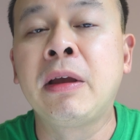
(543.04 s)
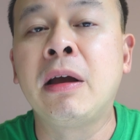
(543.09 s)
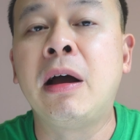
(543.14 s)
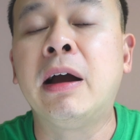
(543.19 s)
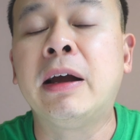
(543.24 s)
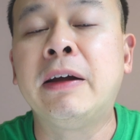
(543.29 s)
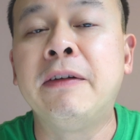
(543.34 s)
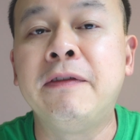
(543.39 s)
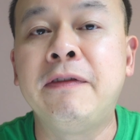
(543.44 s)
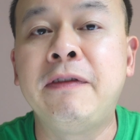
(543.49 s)
I
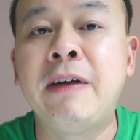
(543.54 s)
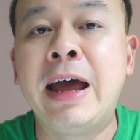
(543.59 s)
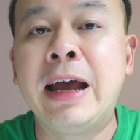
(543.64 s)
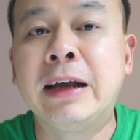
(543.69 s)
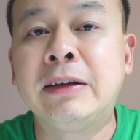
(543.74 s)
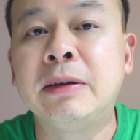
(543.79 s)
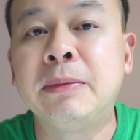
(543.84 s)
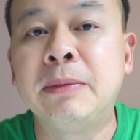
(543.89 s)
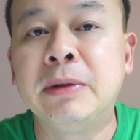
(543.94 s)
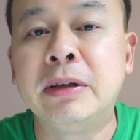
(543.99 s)
can
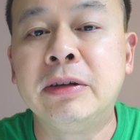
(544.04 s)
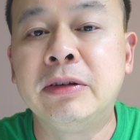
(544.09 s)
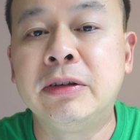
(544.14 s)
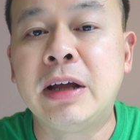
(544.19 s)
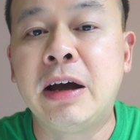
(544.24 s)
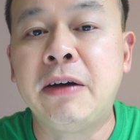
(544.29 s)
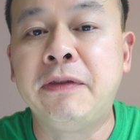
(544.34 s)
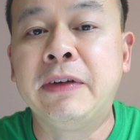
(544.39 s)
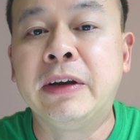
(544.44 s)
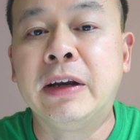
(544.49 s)
flag some of this
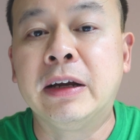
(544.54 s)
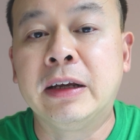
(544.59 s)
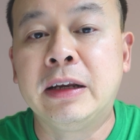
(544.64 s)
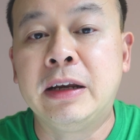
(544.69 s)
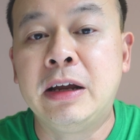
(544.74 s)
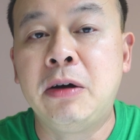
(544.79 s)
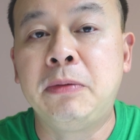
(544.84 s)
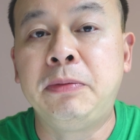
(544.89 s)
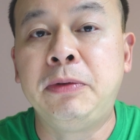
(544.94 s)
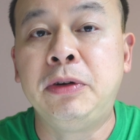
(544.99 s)
stuff and I can
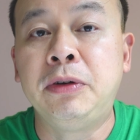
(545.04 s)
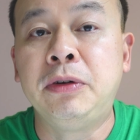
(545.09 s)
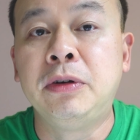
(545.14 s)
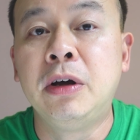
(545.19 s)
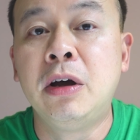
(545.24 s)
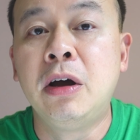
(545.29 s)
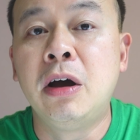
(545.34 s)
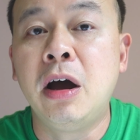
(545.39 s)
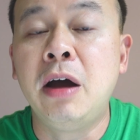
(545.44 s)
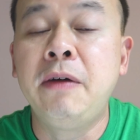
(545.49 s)
help you
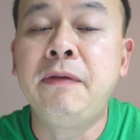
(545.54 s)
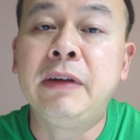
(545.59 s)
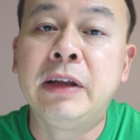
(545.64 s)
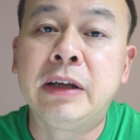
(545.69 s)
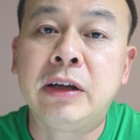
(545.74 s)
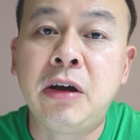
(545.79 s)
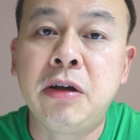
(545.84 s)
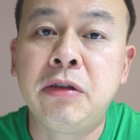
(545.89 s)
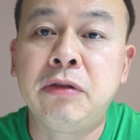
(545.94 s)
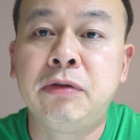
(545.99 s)
hopefully
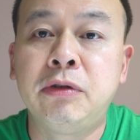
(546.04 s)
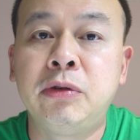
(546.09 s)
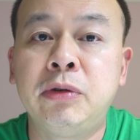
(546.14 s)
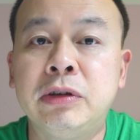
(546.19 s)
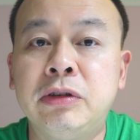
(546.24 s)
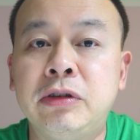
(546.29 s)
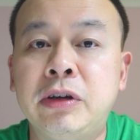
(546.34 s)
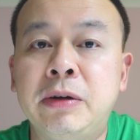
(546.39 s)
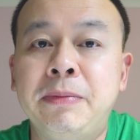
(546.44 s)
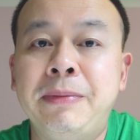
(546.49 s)
go through
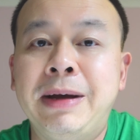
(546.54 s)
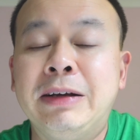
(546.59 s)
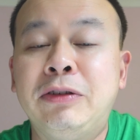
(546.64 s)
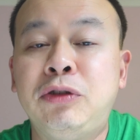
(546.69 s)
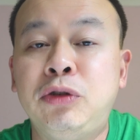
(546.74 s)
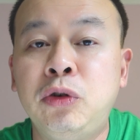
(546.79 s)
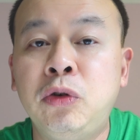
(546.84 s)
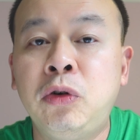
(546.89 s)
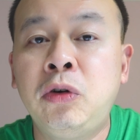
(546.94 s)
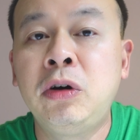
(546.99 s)
it so it
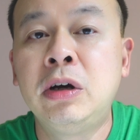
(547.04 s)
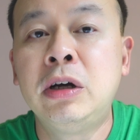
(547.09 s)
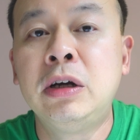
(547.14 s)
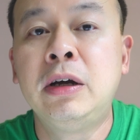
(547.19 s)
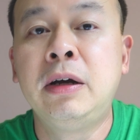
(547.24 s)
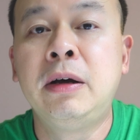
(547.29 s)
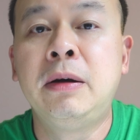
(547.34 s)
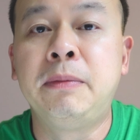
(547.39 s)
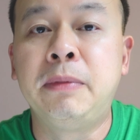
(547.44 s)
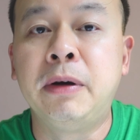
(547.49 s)
makes your
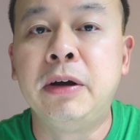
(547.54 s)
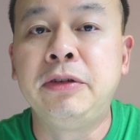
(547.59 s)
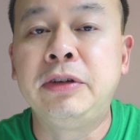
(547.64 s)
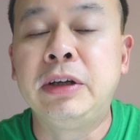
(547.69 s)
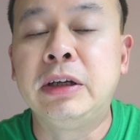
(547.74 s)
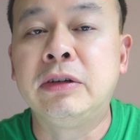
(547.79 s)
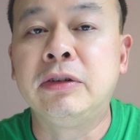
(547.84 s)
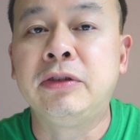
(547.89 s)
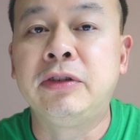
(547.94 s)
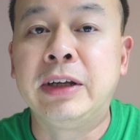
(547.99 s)

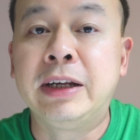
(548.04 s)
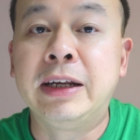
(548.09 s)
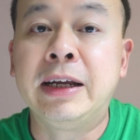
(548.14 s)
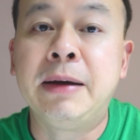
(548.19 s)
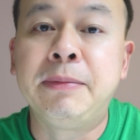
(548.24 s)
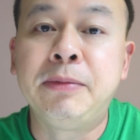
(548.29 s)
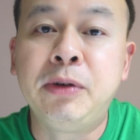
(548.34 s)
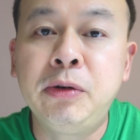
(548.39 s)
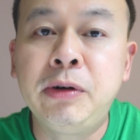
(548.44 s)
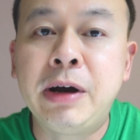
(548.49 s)
process of setting
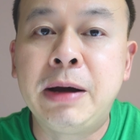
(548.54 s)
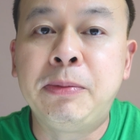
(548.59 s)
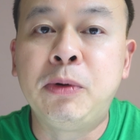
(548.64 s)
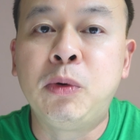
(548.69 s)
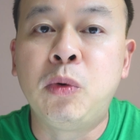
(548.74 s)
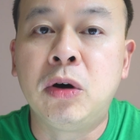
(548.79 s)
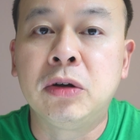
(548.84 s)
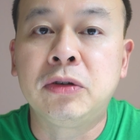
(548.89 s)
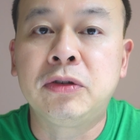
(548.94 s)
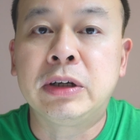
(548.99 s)
up your Apple
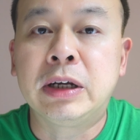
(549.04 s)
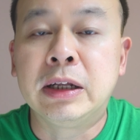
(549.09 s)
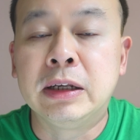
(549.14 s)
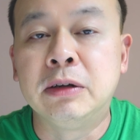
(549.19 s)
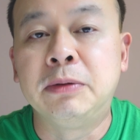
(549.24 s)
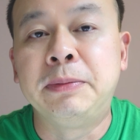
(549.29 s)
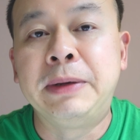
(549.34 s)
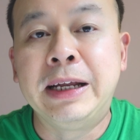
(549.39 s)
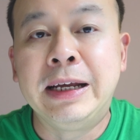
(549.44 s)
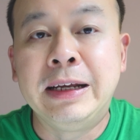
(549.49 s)
Watch a
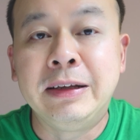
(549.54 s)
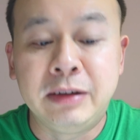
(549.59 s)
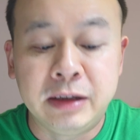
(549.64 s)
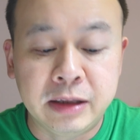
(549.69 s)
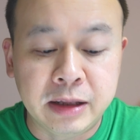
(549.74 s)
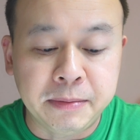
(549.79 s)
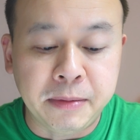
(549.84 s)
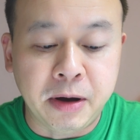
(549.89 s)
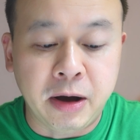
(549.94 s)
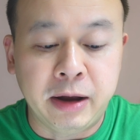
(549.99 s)
little bit easier
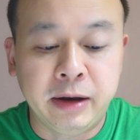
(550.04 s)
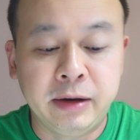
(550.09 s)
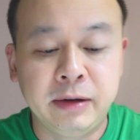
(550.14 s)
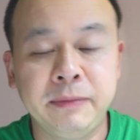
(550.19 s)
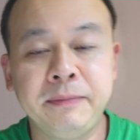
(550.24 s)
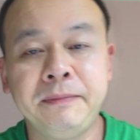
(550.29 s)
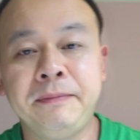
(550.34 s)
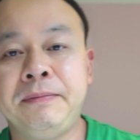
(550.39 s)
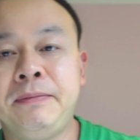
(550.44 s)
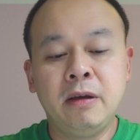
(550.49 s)
than mine.
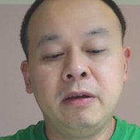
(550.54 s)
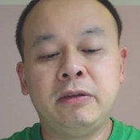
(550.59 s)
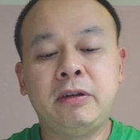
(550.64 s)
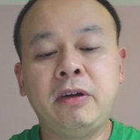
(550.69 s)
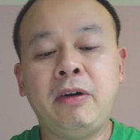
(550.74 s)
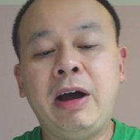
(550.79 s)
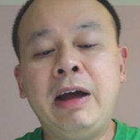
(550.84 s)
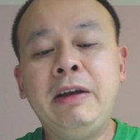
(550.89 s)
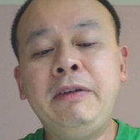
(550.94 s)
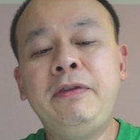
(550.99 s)

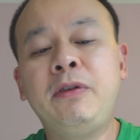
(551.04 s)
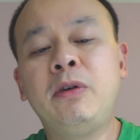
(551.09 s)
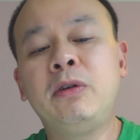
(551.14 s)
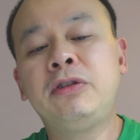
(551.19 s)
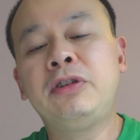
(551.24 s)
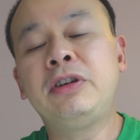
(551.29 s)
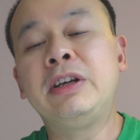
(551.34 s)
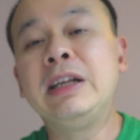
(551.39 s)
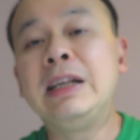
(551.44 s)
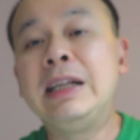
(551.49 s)
So
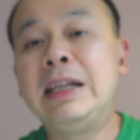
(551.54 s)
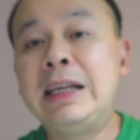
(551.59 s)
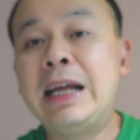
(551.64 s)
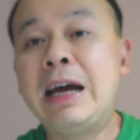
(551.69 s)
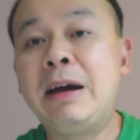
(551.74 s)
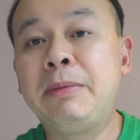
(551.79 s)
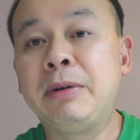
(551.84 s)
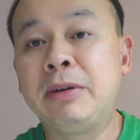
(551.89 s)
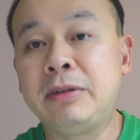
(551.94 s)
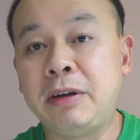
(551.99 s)
unfortunately
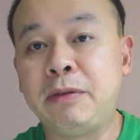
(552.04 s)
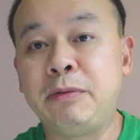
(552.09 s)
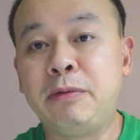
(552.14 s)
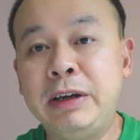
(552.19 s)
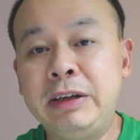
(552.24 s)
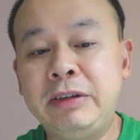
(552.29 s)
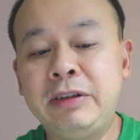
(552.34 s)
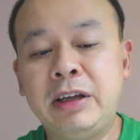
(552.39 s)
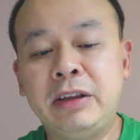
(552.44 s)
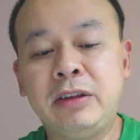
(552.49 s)
now because I've
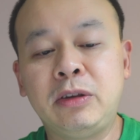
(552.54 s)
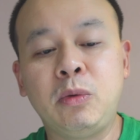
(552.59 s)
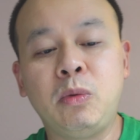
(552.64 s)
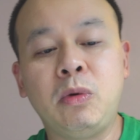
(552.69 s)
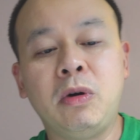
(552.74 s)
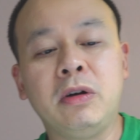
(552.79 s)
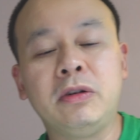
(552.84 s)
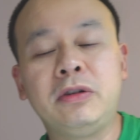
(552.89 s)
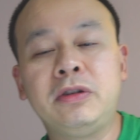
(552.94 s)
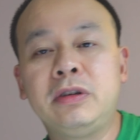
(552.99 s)
reset the
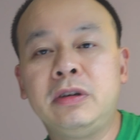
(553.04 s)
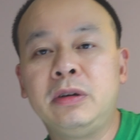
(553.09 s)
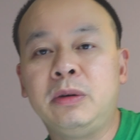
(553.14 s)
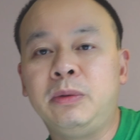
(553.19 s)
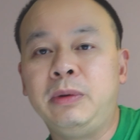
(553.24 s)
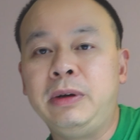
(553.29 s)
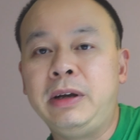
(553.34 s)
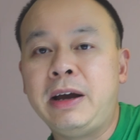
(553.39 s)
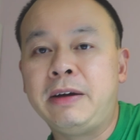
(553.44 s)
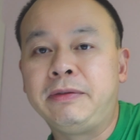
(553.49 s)
watch
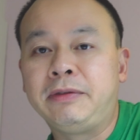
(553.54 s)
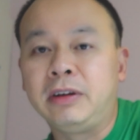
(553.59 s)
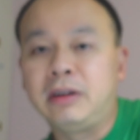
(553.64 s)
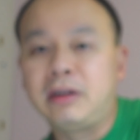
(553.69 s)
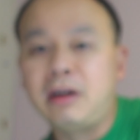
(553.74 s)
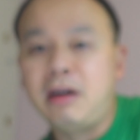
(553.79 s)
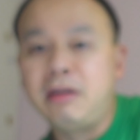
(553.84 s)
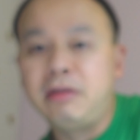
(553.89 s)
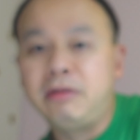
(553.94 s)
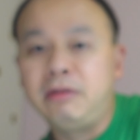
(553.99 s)
we have to
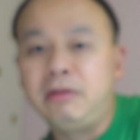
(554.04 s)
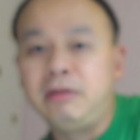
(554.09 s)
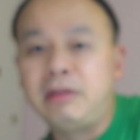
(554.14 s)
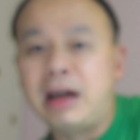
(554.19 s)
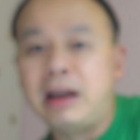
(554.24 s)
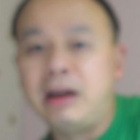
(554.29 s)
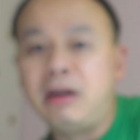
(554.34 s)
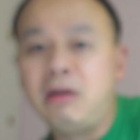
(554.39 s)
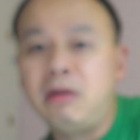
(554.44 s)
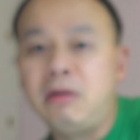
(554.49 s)
go through
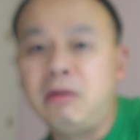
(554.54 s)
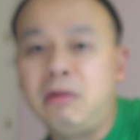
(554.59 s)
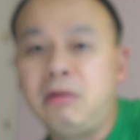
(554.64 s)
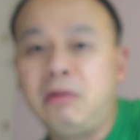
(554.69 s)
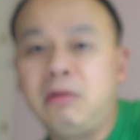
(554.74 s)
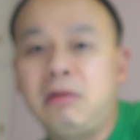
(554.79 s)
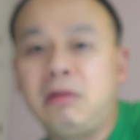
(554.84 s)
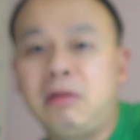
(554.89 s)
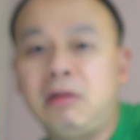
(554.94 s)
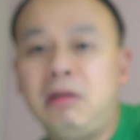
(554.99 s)
that
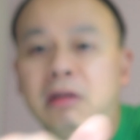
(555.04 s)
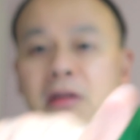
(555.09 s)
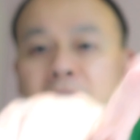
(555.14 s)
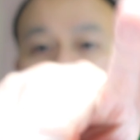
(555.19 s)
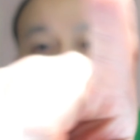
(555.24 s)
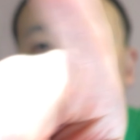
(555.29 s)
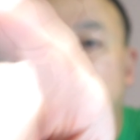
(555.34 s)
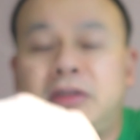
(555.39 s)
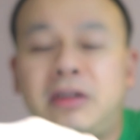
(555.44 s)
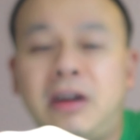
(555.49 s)
whole
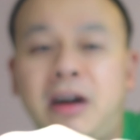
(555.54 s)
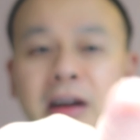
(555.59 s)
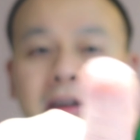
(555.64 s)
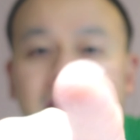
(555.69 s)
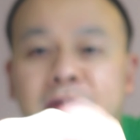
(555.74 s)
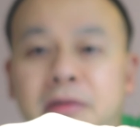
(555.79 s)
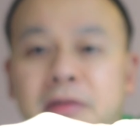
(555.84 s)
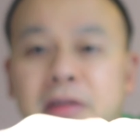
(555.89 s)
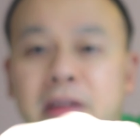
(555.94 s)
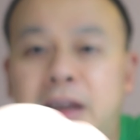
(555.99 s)
clock
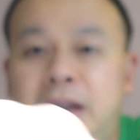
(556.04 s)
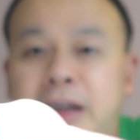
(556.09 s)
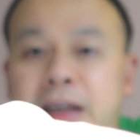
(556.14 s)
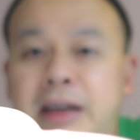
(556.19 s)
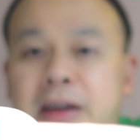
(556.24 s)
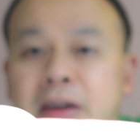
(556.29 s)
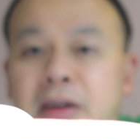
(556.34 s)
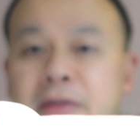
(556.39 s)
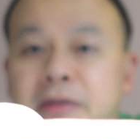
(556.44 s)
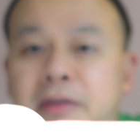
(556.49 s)
cycle
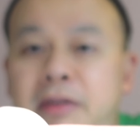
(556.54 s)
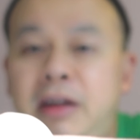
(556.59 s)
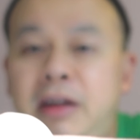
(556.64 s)
thingy over